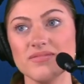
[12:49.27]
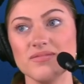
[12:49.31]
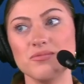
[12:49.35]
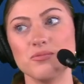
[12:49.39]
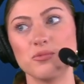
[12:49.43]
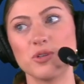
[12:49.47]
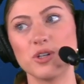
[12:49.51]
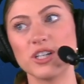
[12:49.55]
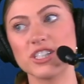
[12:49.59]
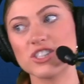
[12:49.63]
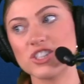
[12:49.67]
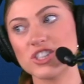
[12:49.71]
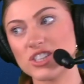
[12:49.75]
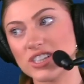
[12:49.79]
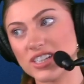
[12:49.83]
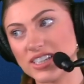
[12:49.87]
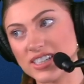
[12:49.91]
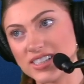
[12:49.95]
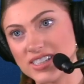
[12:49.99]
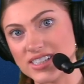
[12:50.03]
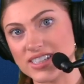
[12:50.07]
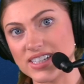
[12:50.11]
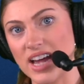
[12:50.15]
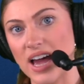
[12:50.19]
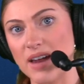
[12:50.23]
Which
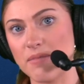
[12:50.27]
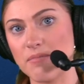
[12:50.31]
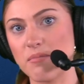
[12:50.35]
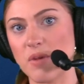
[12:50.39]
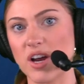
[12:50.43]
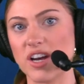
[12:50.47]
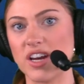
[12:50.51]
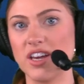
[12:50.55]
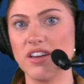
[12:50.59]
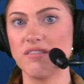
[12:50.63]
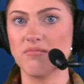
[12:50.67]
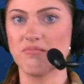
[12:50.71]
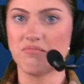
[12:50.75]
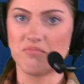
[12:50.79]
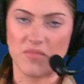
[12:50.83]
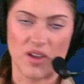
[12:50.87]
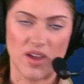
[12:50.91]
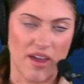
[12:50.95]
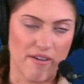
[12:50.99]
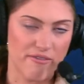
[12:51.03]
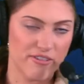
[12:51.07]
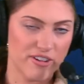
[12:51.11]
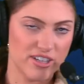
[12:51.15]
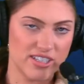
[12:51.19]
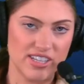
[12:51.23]
it's dead money.
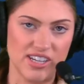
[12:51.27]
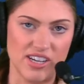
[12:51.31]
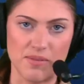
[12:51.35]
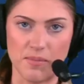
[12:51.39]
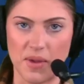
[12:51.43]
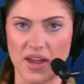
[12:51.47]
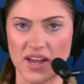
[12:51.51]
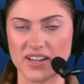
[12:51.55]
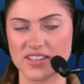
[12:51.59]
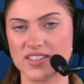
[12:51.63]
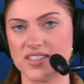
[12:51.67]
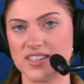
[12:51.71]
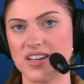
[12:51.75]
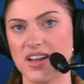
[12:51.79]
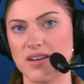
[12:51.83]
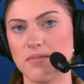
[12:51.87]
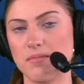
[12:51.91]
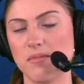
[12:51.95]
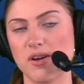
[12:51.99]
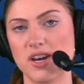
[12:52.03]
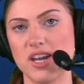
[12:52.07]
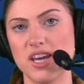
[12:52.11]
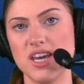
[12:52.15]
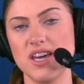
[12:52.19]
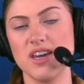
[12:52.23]
Every team has dead
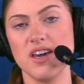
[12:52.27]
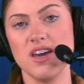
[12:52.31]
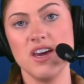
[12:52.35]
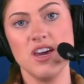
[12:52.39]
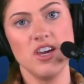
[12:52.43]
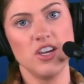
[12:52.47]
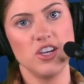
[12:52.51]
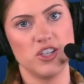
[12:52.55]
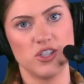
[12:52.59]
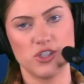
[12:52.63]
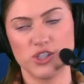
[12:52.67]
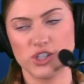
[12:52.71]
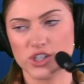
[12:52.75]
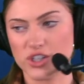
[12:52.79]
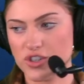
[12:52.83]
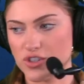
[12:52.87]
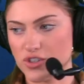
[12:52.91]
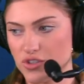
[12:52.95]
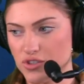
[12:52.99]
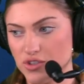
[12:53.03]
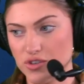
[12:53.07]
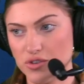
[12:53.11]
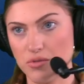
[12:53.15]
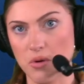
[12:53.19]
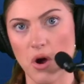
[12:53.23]
money. You just
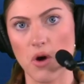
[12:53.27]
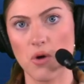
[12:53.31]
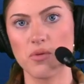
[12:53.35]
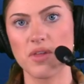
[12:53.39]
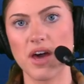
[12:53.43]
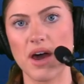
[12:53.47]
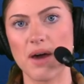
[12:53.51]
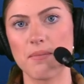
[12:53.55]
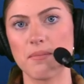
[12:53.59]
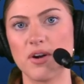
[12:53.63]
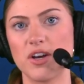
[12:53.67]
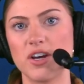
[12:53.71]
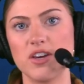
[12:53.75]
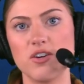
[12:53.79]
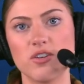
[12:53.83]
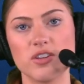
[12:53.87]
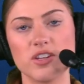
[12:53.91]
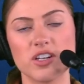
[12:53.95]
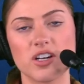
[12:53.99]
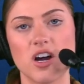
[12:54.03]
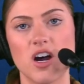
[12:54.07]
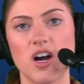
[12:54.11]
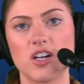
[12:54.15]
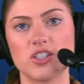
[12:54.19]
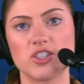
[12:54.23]
you owe that money on the
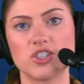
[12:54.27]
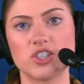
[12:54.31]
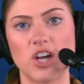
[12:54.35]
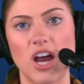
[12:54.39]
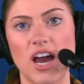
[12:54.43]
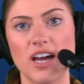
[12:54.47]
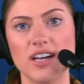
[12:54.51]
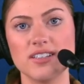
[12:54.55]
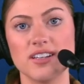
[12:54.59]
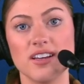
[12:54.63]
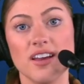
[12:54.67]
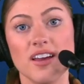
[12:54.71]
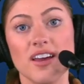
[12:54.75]
contract.